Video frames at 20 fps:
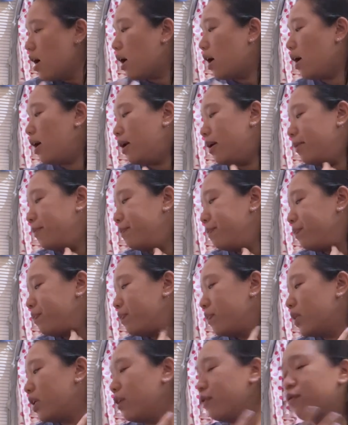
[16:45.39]
Um,
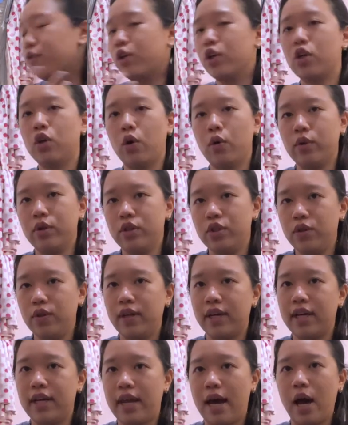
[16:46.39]
if you're going to
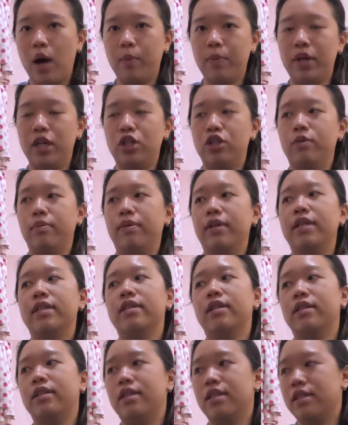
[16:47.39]
like an outpatient place
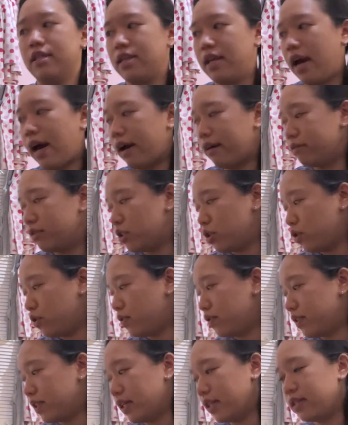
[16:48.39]
that doesn't have
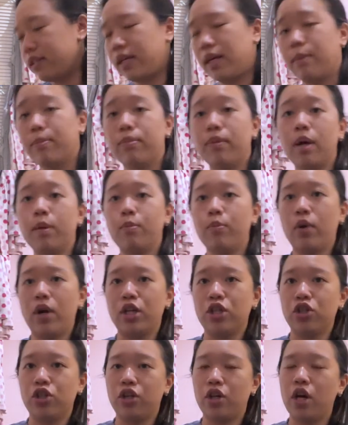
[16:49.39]
certain things like blood
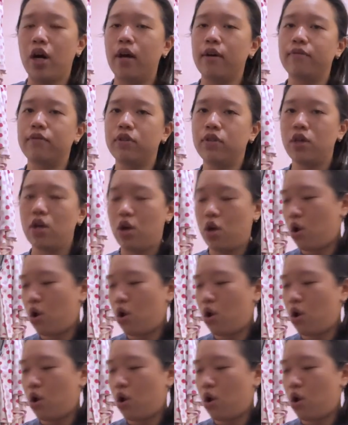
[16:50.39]
pressure cuffs,